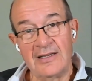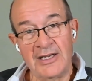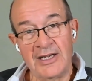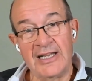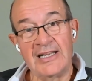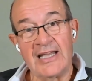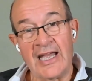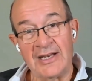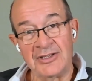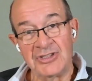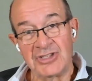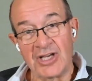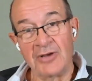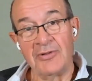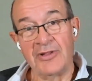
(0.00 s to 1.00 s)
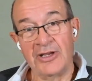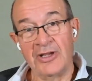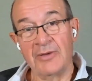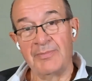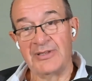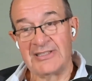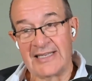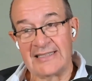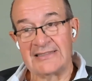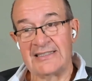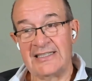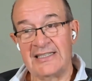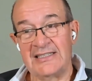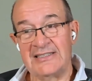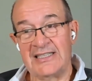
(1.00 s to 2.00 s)
You need and show that you're
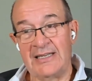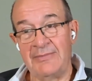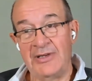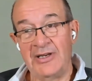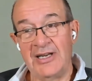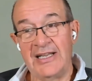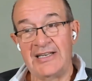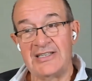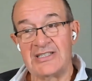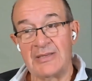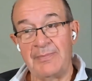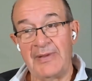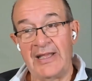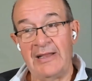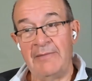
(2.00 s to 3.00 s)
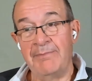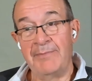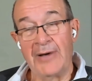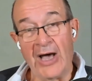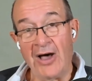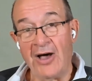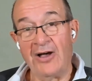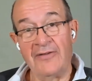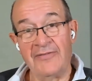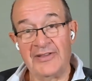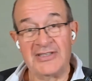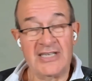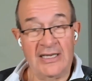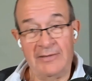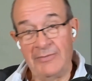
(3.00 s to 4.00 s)
protecting your team. You need to be part of
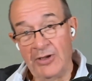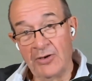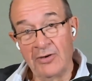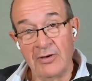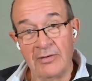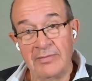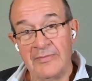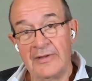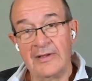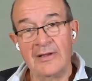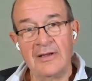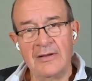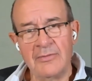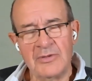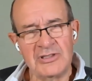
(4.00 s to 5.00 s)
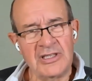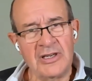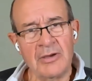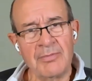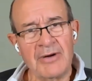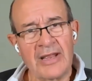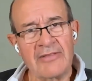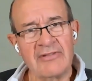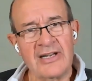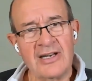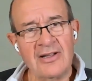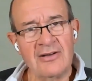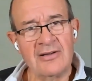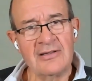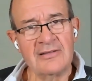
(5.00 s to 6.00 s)
the team. Your was it your
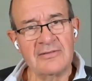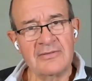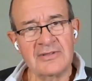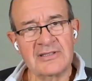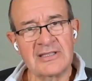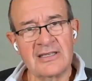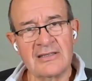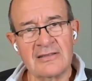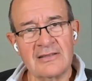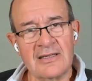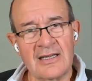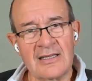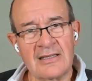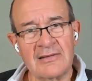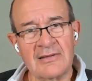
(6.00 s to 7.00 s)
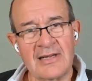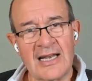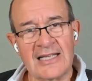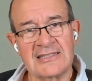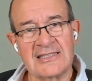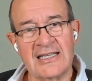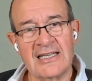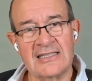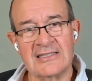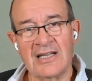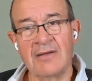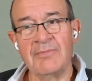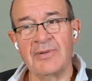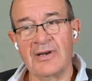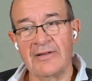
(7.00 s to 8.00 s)
brother-in-law was a, a yeah. classic
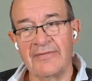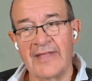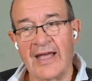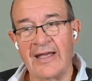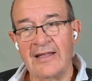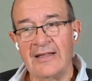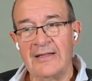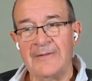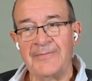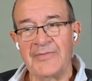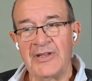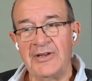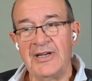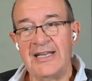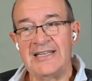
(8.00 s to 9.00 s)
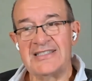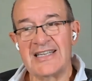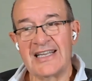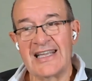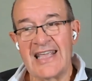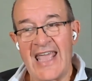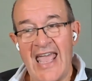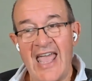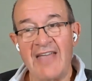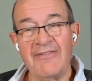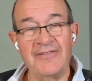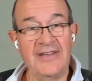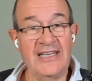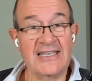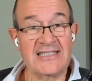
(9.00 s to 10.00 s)
example of that. You need to care
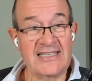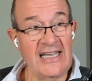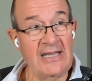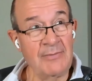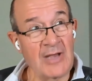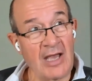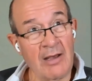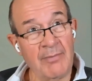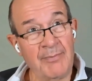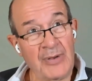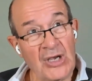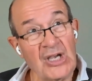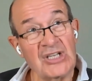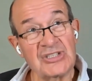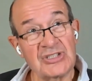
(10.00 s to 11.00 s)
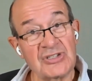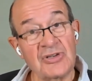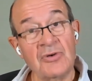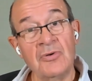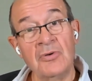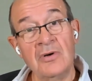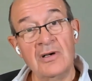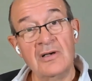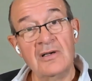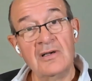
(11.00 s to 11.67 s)
for your team at a personal